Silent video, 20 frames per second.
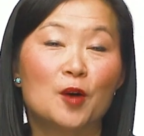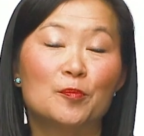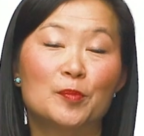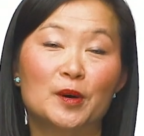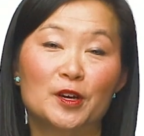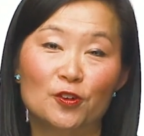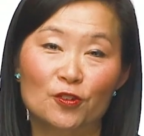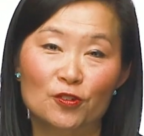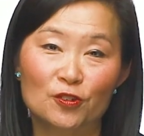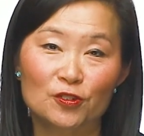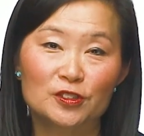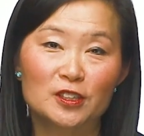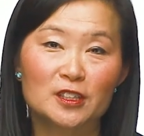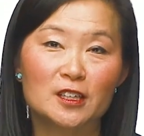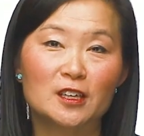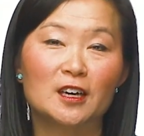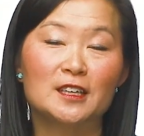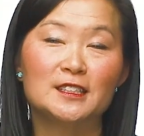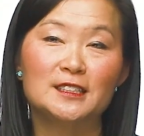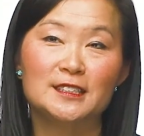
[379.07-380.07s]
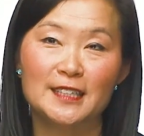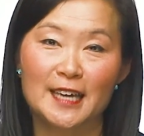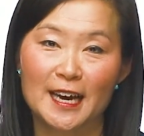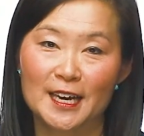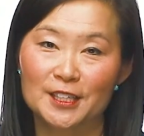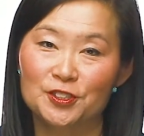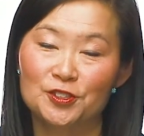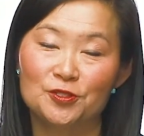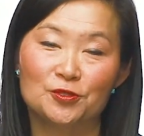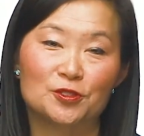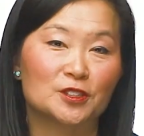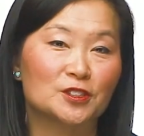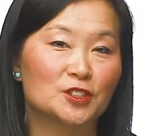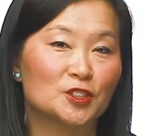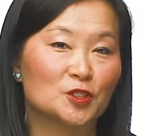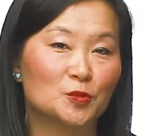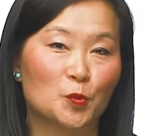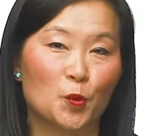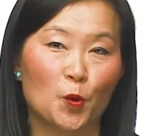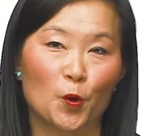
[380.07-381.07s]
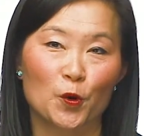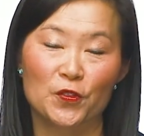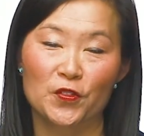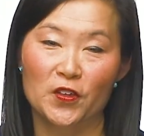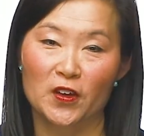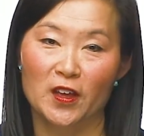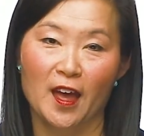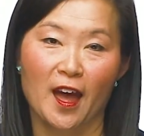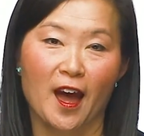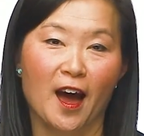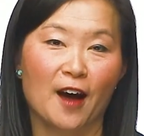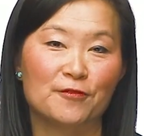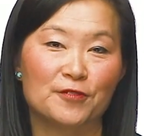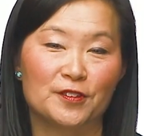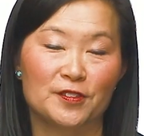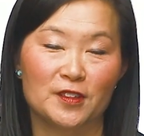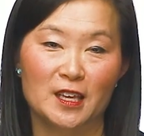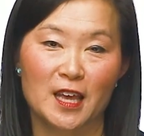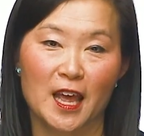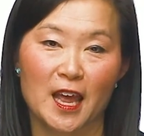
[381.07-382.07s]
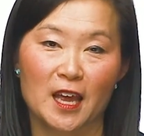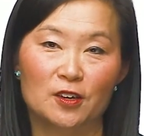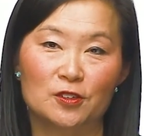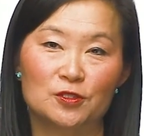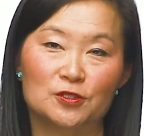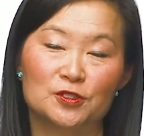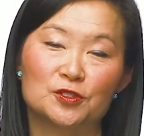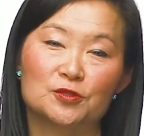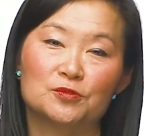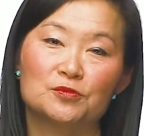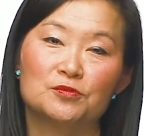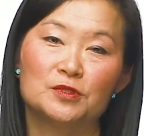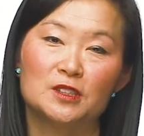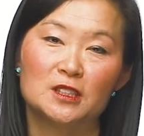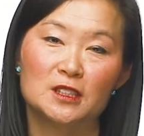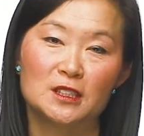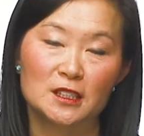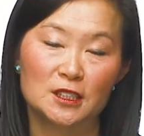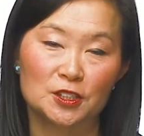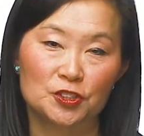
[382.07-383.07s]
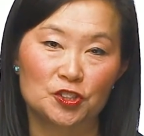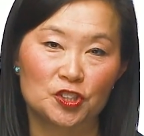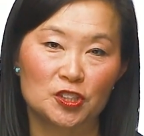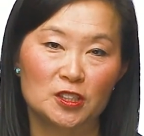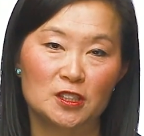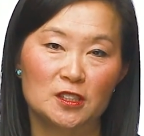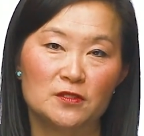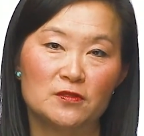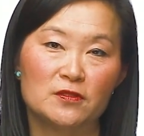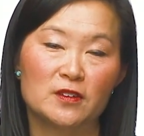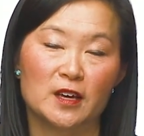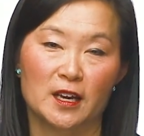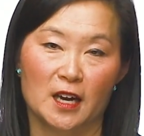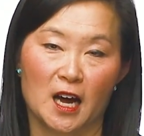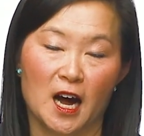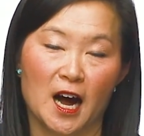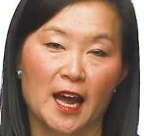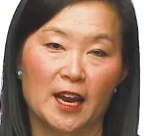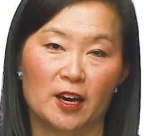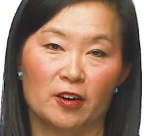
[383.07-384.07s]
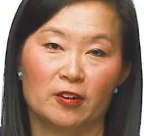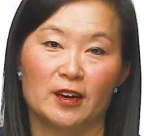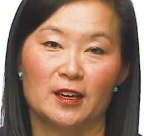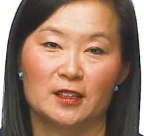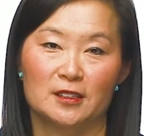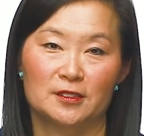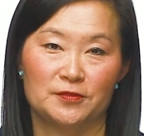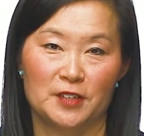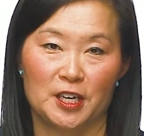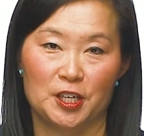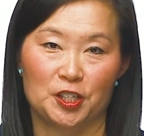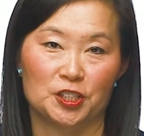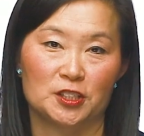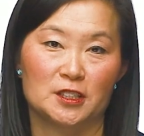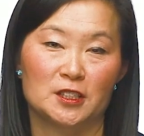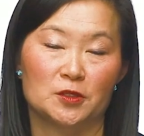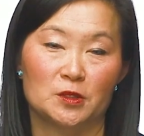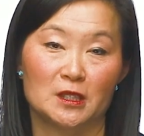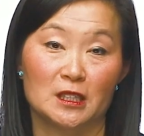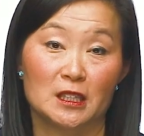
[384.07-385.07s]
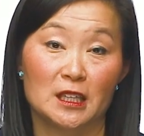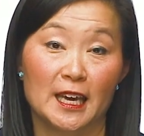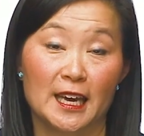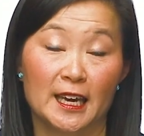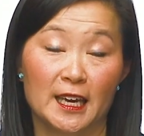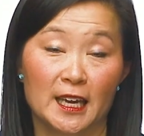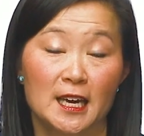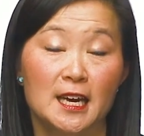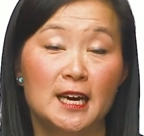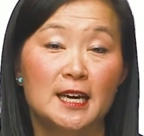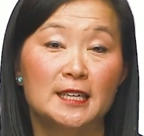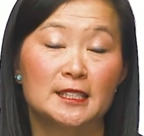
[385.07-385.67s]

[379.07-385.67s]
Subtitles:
but early on, yes, you can support the calf and the ankle to really achieve that higher elevation that we like